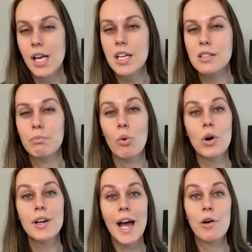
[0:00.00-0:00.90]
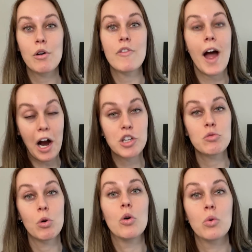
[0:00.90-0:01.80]
is born out of
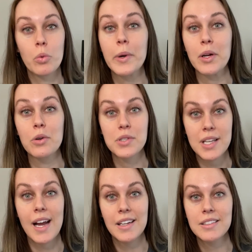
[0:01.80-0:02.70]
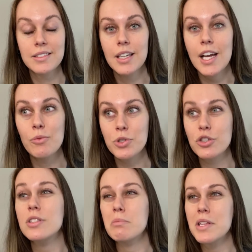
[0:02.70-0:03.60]
actual real science. It was
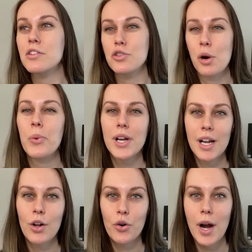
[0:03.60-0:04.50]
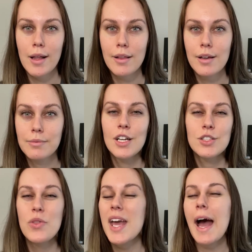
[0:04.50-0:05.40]
just misinterpreted incorrectly.
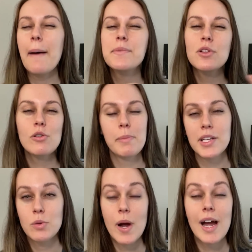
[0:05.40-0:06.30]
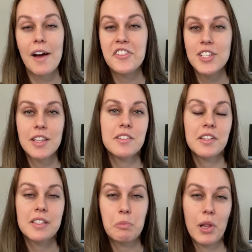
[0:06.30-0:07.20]
So the absolute best way I've seen this
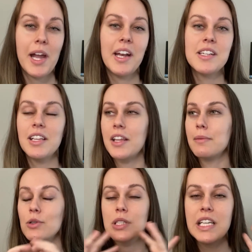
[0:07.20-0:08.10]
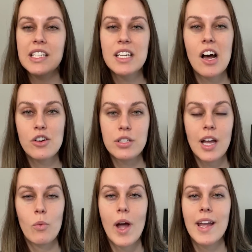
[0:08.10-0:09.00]
explained in like the most easy to
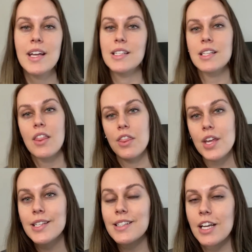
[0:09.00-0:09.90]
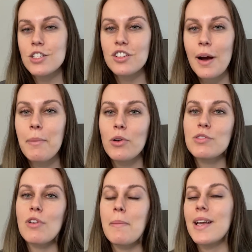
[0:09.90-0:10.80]
understand way is this Instagram
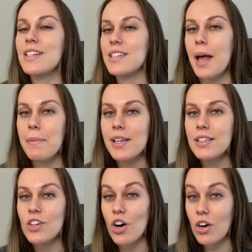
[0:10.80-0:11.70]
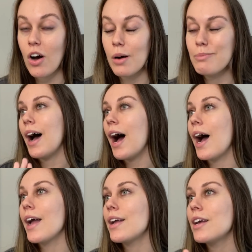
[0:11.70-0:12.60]
post from examine.com.
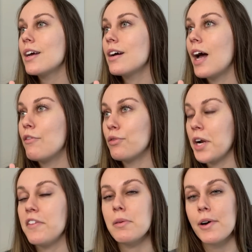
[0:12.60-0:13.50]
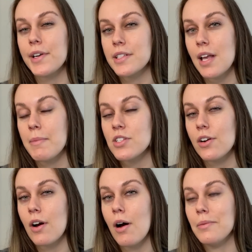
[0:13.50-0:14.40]
I have raved about
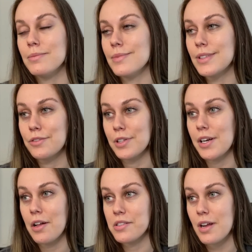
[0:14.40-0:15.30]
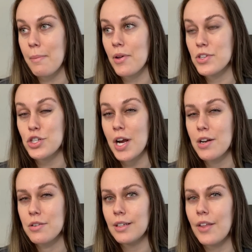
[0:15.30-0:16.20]
examine.com literally nonstop on this
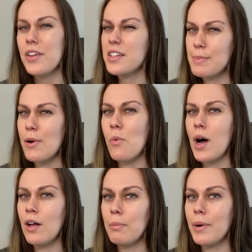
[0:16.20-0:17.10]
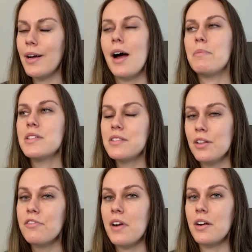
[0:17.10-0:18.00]
channel. I think it's been a while, but I'm still
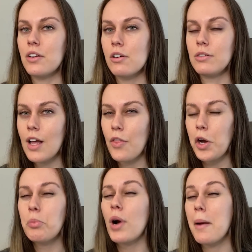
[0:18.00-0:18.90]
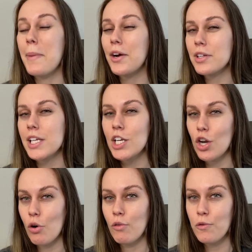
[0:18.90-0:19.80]
a fangirl. They are primarily
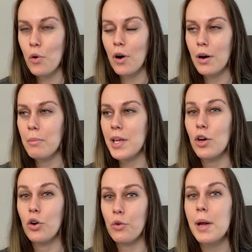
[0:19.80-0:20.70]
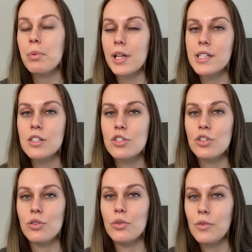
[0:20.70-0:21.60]
known for being a great place
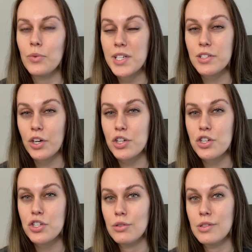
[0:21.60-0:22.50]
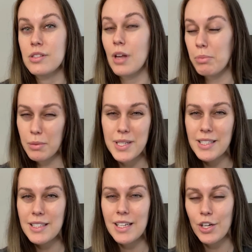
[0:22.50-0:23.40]
to research
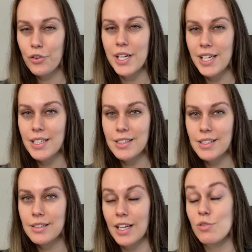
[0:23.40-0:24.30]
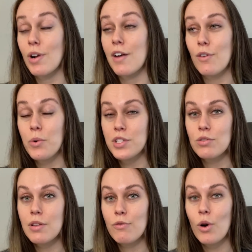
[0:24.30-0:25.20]
supplement ingredients. That's what I've always
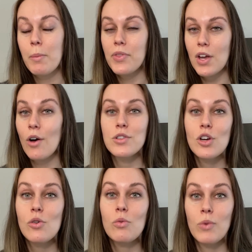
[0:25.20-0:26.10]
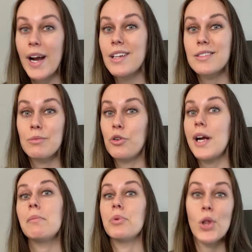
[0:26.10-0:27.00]
used them for, but they also write some
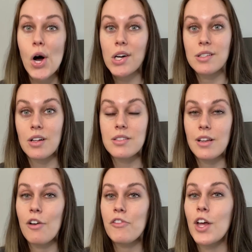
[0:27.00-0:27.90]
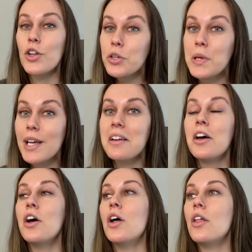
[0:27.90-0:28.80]
great blogs on stuff, including
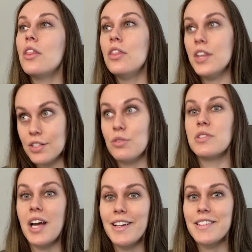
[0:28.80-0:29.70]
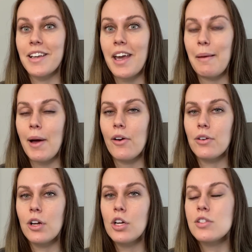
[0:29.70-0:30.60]
this new science that came out.